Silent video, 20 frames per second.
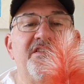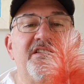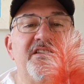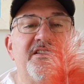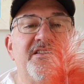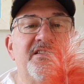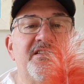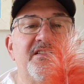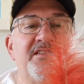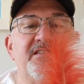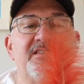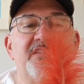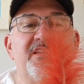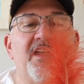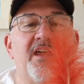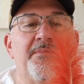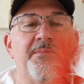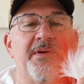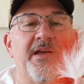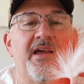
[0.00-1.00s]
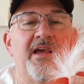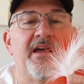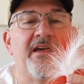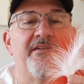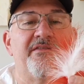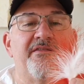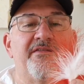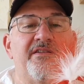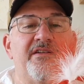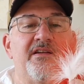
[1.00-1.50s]
this top
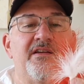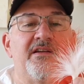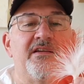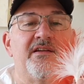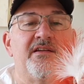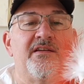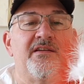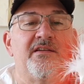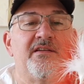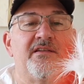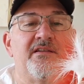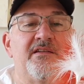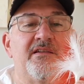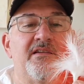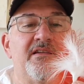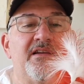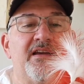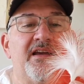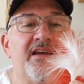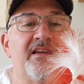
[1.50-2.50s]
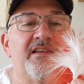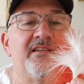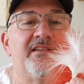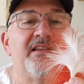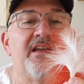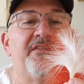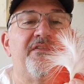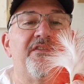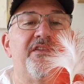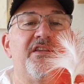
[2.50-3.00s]
half, I can
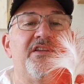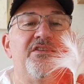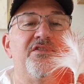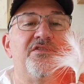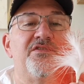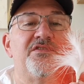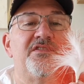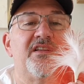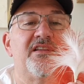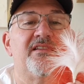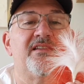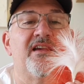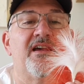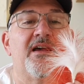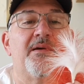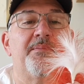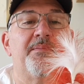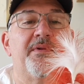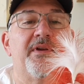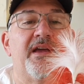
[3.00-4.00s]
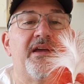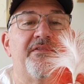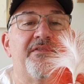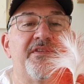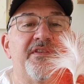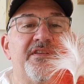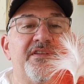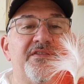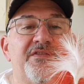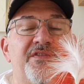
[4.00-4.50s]
definitely use the top half
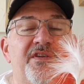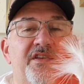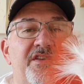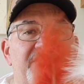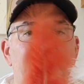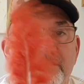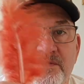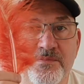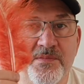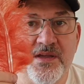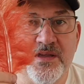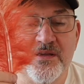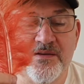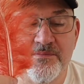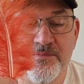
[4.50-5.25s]
of this feather to make a